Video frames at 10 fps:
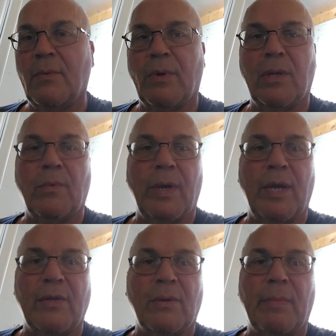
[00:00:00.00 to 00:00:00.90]
it went
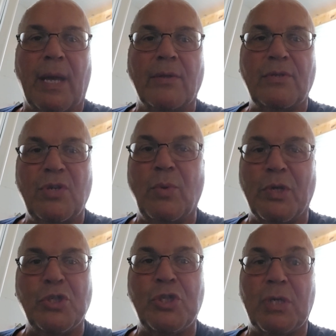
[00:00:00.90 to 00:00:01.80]
away to about
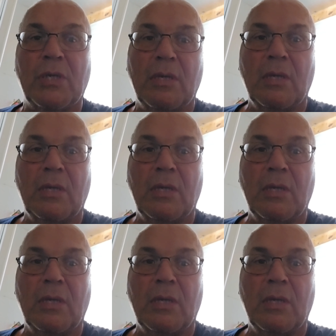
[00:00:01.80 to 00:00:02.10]
two-ish.